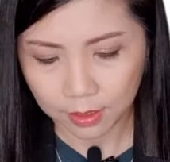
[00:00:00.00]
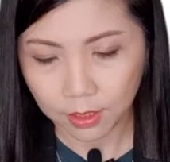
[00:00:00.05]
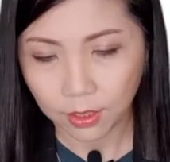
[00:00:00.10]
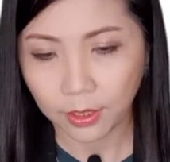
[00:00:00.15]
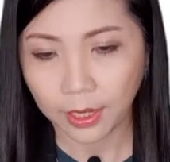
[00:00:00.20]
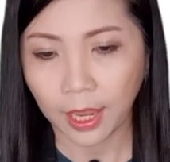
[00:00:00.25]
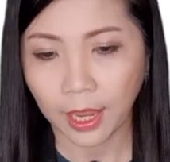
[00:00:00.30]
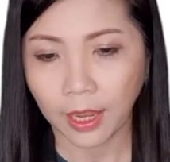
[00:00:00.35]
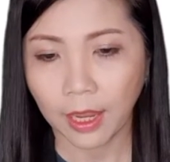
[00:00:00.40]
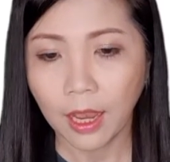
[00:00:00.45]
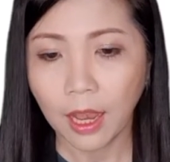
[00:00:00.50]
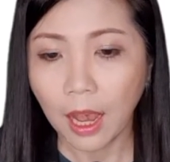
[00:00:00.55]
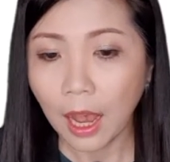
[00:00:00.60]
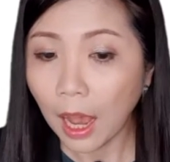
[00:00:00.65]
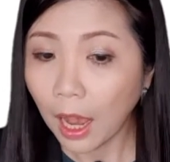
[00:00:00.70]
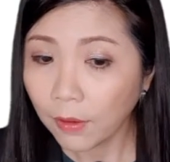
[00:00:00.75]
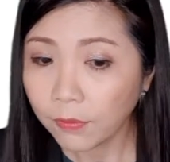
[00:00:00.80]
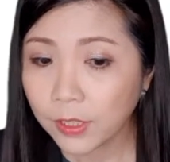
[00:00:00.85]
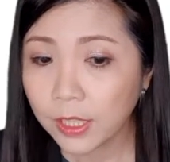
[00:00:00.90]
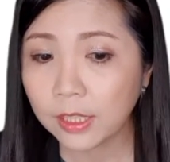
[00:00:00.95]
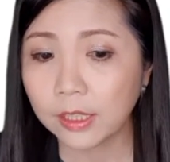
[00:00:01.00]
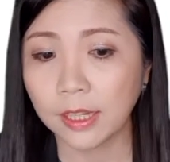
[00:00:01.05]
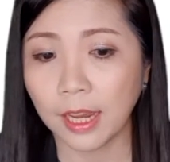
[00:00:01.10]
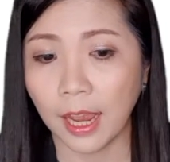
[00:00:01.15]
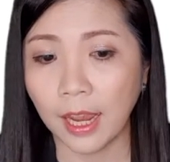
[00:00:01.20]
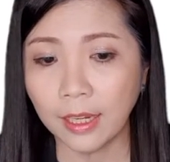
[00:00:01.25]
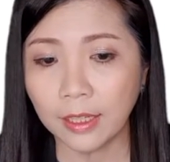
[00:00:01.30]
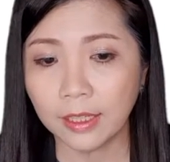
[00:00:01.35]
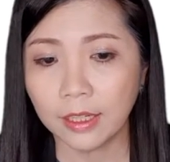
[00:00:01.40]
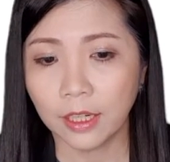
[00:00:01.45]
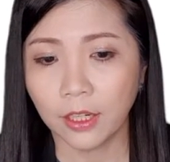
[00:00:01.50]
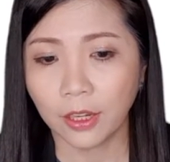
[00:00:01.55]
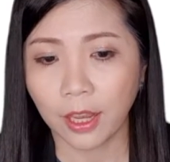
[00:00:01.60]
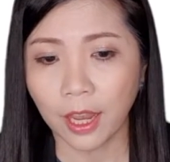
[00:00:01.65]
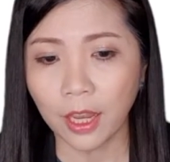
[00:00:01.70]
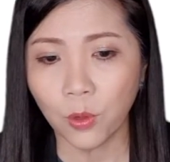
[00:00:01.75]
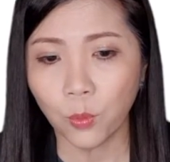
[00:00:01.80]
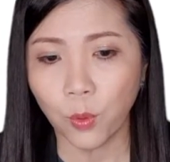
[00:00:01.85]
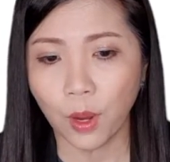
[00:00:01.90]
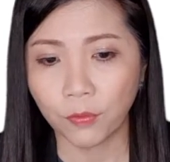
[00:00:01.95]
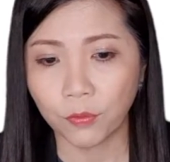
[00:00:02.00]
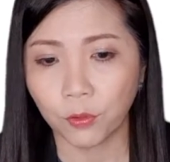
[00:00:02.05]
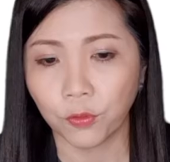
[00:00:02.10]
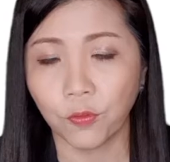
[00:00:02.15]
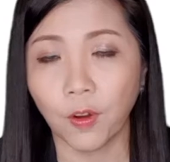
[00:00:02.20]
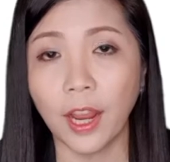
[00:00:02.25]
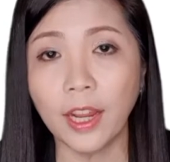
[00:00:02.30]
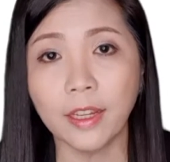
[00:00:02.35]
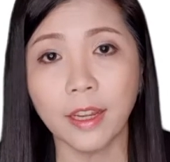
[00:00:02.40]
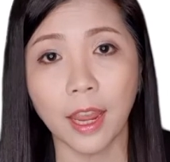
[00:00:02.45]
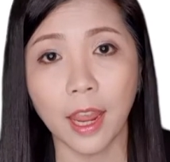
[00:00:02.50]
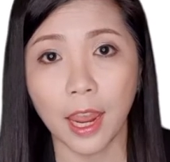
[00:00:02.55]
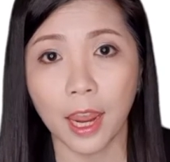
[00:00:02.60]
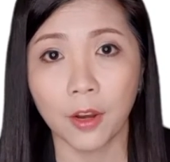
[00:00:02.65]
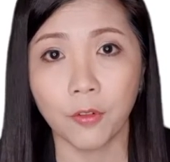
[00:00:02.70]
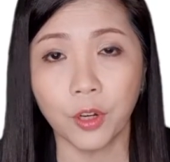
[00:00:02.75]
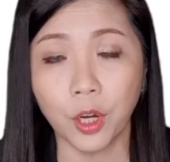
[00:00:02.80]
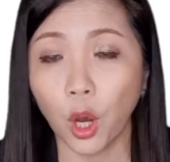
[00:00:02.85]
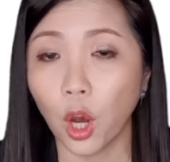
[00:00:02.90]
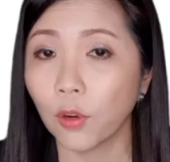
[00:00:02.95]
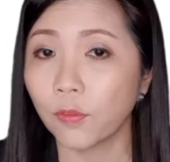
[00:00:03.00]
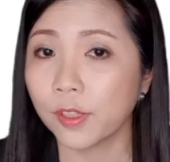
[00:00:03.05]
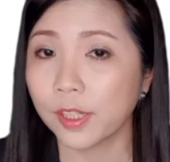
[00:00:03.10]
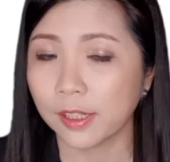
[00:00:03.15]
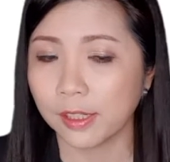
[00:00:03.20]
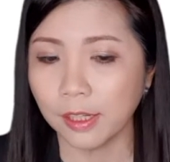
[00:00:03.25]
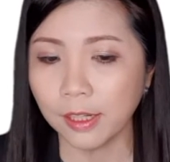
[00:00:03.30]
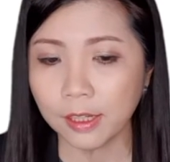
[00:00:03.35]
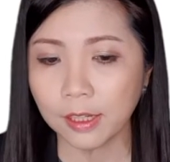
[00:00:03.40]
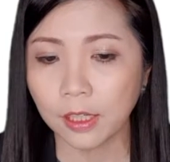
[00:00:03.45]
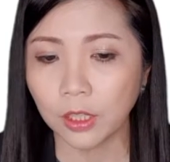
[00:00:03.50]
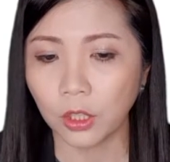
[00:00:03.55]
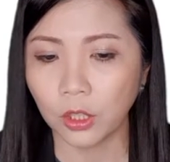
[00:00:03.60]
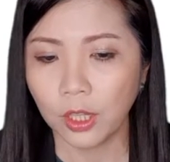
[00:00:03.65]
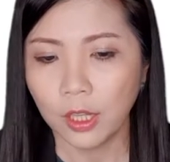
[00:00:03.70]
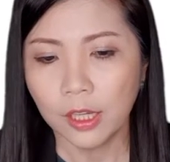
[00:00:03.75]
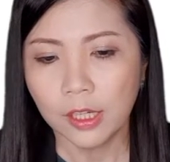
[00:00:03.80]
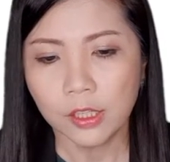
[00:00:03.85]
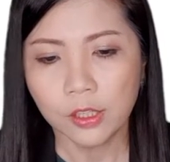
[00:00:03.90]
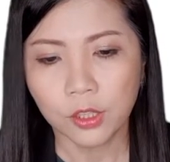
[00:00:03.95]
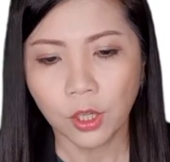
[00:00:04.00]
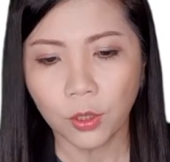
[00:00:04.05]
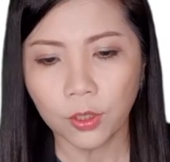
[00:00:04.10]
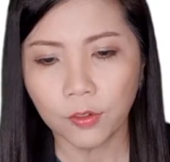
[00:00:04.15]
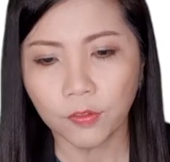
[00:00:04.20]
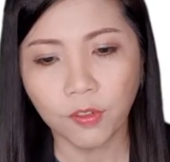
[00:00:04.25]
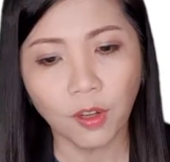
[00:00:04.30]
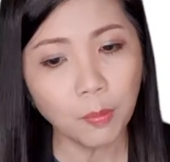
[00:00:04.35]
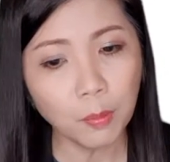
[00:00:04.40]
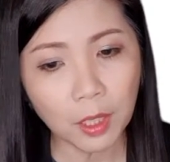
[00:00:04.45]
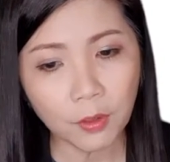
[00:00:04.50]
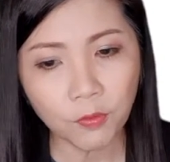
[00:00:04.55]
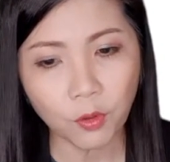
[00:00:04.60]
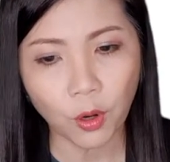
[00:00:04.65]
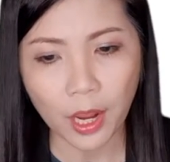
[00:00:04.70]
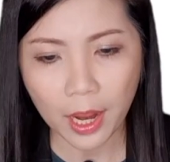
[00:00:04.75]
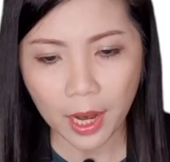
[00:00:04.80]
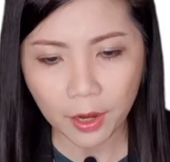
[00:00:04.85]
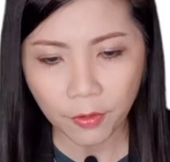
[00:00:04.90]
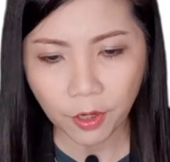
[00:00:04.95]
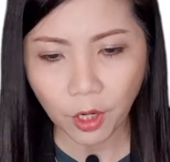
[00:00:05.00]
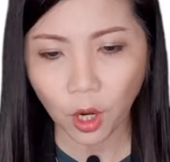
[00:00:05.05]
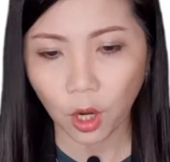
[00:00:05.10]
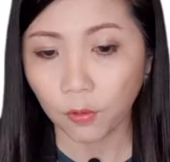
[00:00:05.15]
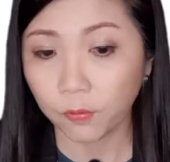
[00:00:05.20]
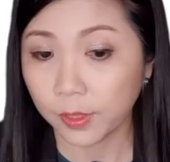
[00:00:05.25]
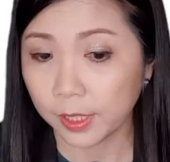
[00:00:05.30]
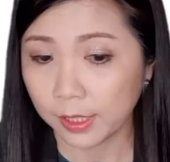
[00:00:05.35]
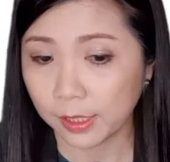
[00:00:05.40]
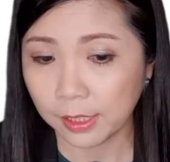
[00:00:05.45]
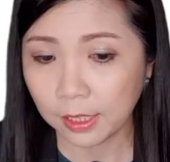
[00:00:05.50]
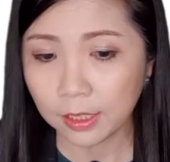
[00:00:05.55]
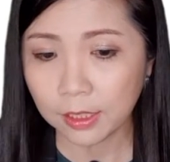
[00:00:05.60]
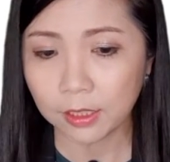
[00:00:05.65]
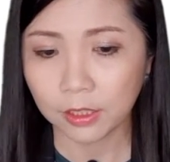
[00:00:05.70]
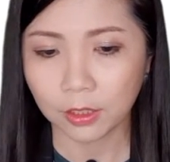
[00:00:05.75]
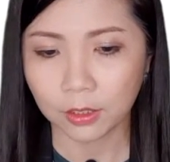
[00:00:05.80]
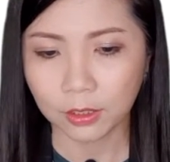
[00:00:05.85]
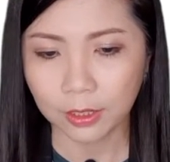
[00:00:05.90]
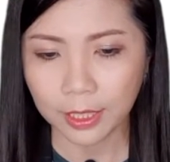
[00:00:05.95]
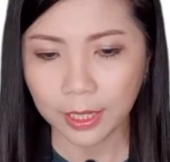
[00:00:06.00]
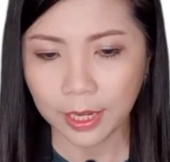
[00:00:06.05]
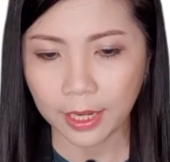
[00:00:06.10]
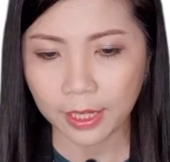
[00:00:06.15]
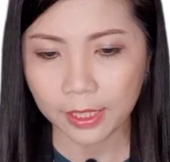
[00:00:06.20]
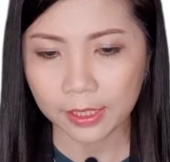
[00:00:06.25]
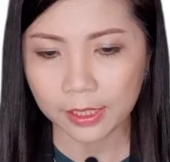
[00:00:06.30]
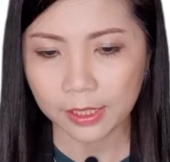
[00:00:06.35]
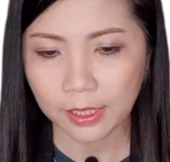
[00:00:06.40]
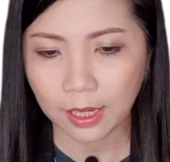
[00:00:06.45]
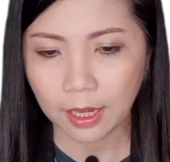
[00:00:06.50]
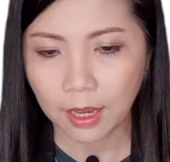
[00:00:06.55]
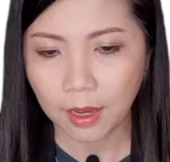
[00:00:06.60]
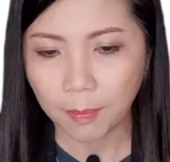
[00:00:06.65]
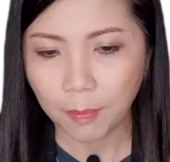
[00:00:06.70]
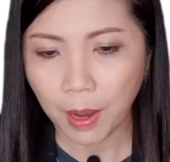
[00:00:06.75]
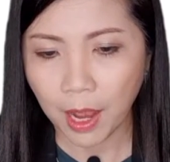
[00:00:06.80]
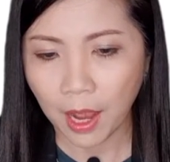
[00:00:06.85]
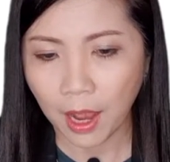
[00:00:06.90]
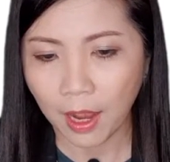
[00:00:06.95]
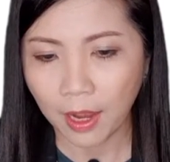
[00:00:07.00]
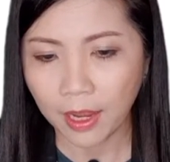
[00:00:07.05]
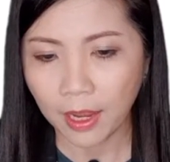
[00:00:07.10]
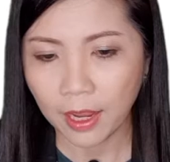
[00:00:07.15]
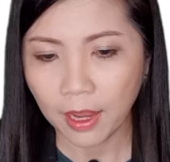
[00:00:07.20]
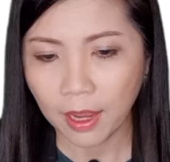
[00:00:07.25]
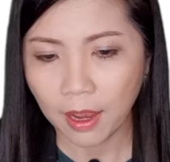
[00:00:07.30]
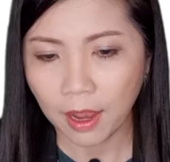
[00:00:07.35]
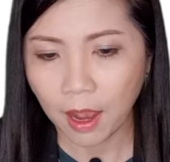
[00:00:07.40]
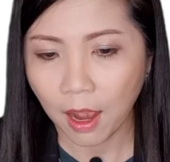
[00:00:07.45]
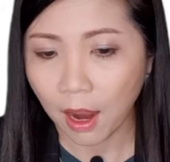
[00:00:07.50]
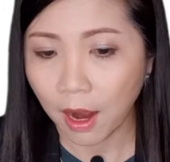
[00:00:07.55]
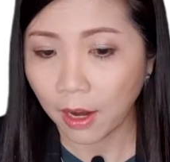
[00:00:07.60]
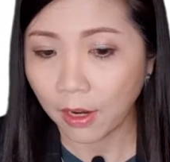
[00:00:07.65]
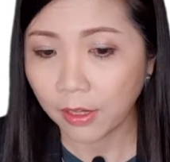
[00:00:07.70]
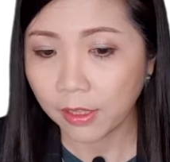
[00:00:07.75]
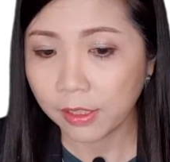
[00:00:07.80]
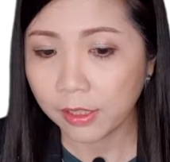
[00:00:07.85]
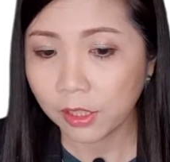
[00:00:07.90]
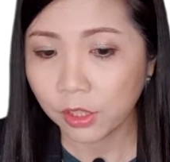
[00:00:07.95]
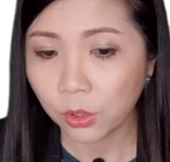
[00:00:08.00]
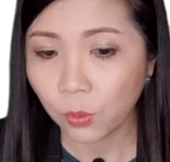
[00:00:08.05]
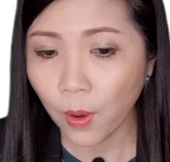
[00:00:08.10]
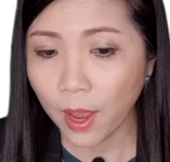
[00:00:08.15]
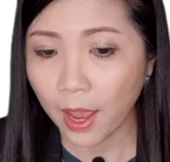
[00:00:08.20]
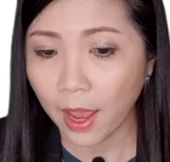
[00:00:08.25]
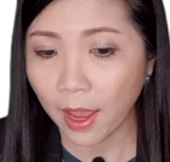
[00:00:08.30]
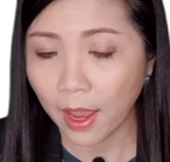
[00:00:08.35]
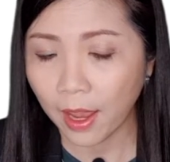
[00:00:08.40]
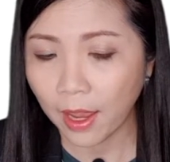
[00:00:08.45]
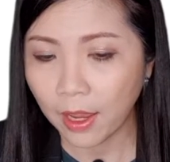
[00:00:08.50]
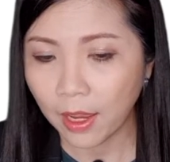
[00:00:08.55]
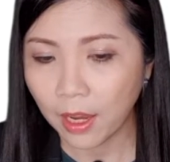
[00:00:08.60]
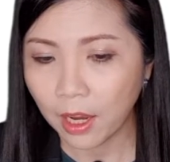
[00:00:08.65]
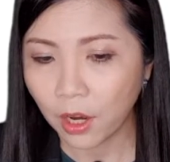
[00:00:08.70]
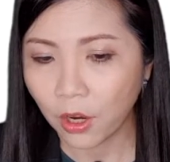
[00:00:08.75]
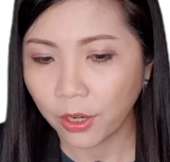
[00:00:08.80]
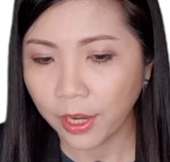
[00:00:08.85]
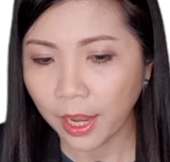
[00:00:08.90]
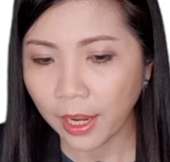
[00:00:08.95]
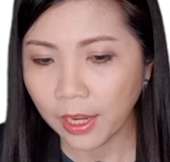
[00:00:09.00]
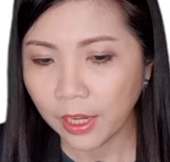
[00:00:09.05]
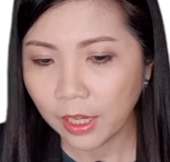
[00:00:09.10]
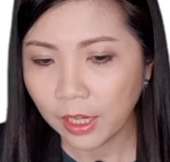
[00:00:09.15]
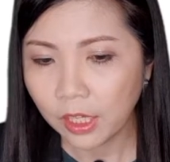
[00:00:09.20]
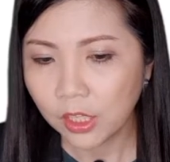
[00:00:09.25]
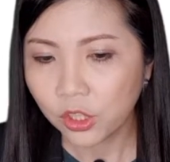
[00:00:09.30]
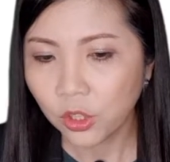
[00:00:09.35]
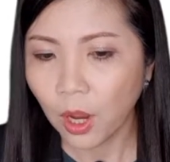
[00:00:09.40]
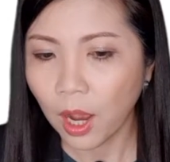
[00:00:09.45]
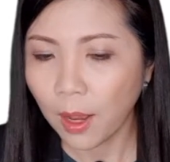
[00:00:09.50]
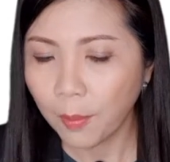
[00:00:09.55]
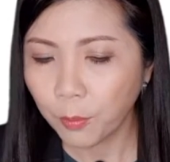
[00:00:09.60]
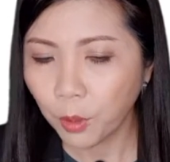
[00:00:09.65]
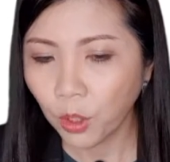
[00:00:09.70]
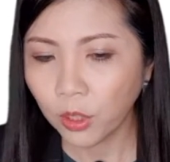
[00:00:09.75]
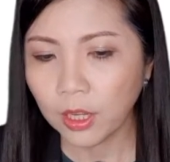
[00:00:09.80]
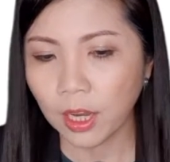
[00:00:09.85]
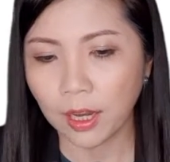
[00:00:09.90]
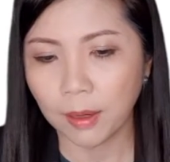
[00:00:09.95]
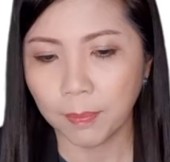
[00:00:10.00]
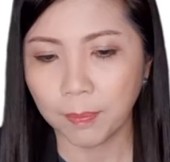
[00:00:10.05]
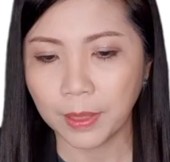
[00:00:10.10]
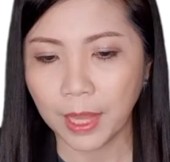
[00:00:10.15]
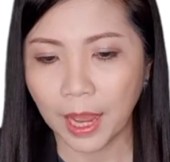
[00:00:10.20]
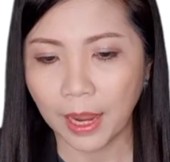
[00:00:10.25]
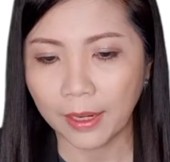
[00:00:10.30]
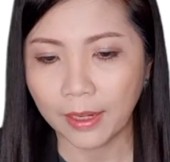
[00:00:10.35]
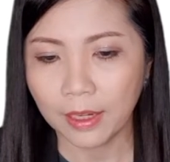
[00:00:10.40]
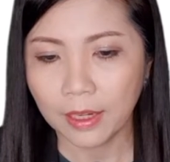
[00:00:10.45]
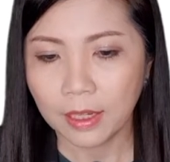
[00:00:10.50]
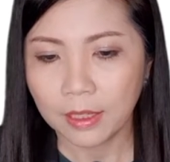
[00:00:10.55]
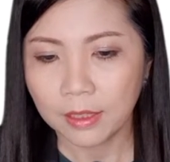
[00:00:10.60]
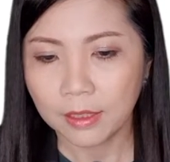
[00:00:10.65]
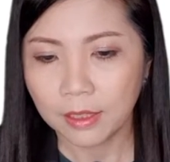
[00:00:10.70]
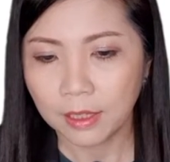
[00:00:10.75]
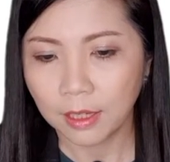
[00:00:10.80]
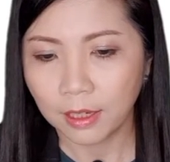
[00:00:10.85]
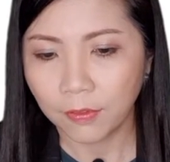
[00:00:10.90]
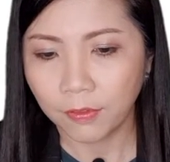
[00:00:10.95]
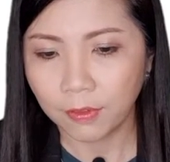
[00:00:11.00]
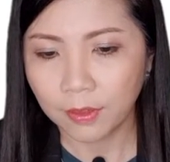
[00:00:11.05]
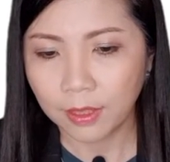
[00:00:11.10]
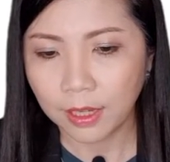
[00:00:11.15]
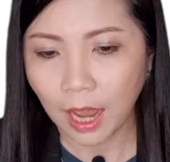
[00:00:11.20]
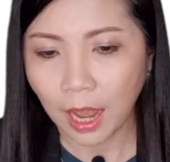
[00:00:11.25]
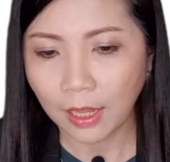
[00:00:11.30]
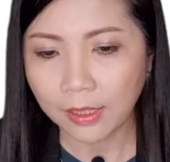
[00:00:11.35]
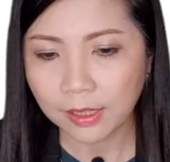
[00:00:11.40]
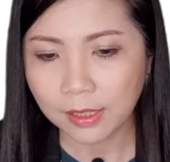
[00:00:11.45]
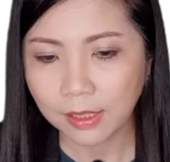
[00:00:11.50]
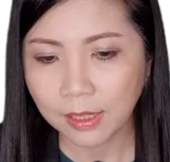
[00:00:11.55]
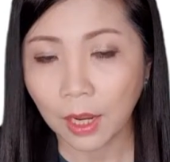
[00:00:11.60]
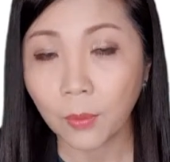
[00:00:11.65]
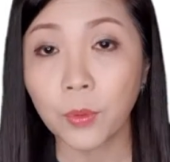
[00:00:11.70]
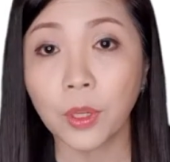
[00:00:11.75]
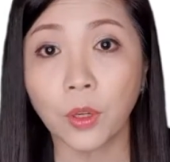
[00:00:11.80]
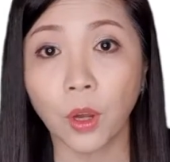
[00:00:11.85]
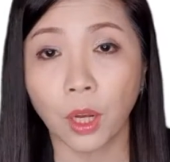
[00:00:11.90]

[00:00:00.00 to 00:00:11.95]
Okay, after that, okay, we have to find the area of a circle. So the formula for area of a circle is pi r squared. Okay, so I'm going to apply the answer that we